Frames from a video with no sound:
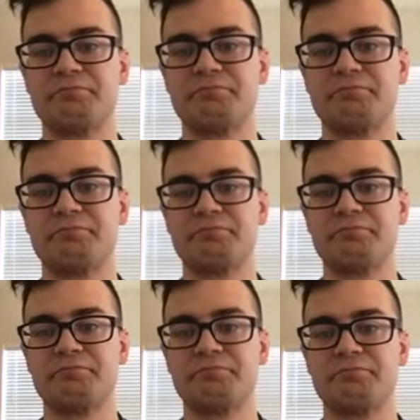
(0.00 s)

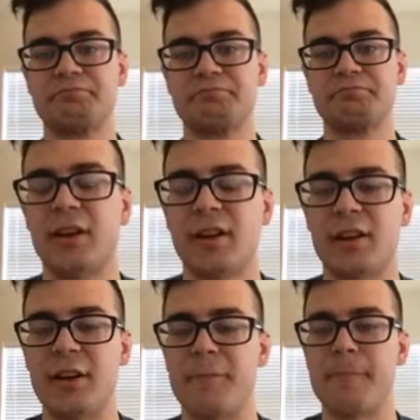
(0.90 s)
characters.
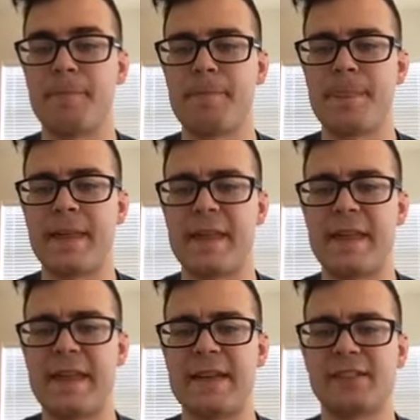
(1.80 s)

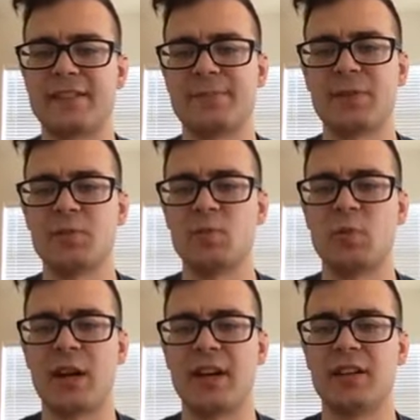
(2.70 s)
And it's been a
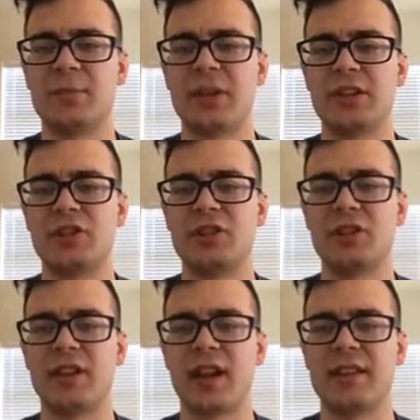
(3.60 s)
while, but it
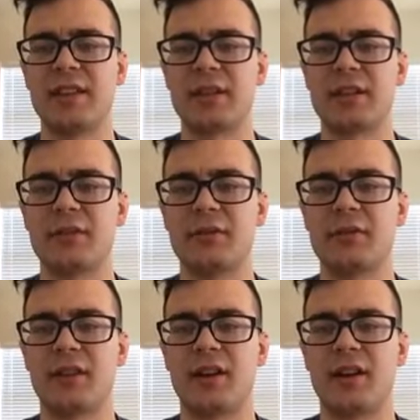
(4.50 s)
should, I think
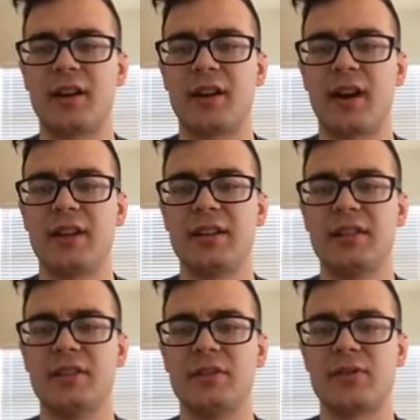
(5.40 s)
what I need
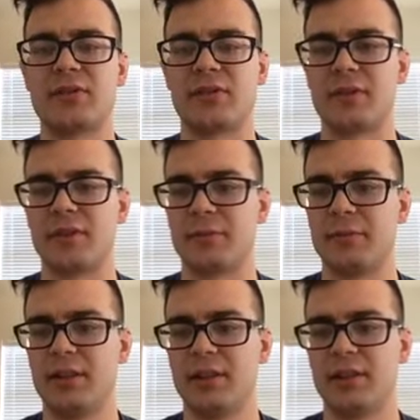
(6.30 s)
to do some
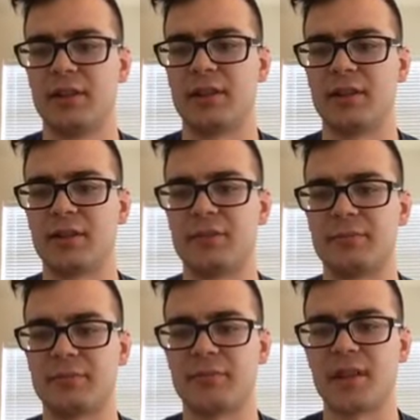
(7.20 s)

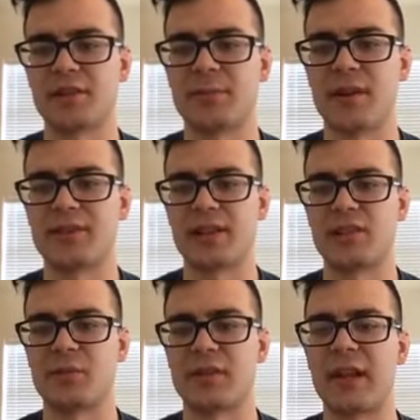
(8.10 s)

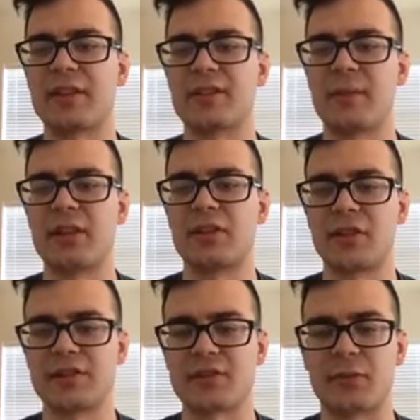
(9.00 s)
customization with that to make sure
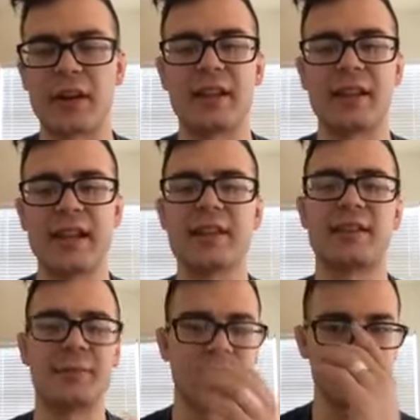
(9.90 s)
it's the right length.
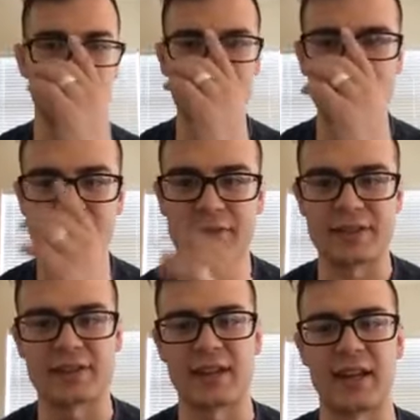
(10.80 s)
I'm not sure if
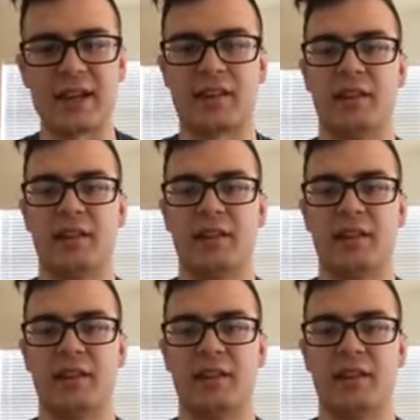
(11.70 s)
it's like,